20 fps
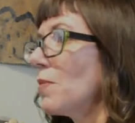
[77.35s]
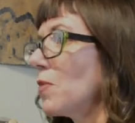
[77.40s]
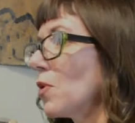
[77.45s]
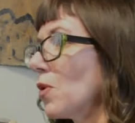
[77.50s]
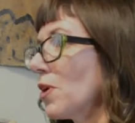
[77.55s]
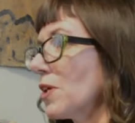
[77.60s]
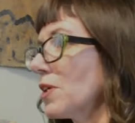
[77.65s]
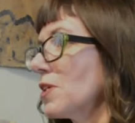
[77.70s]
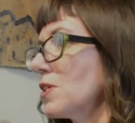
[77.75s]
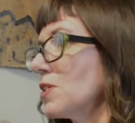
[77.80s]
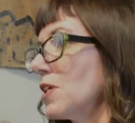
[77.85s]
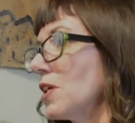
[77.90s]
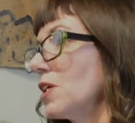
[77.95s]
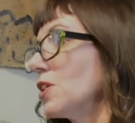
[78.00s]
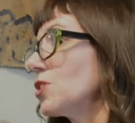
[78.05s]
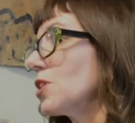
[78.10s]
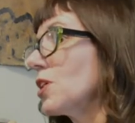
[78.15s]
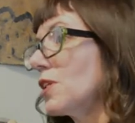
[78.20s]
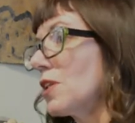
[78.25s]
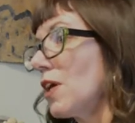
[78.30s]

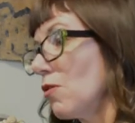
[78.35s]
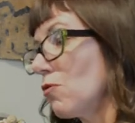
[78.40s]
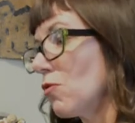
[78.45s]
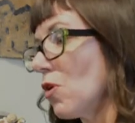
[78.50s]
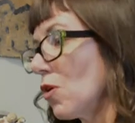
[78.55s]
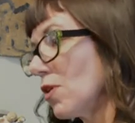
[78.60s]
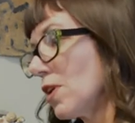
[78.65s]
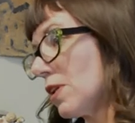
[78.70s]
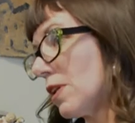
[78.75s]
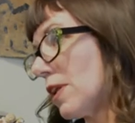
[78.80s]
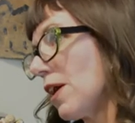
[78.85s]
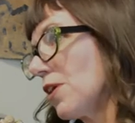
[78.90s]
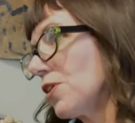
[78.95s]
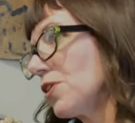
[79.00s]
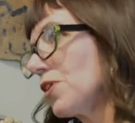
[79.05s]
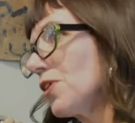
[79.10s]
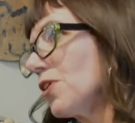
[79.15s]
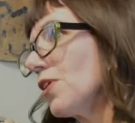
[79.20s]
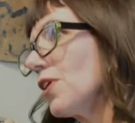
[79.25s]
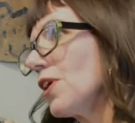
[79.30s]
organization, they wrote a letter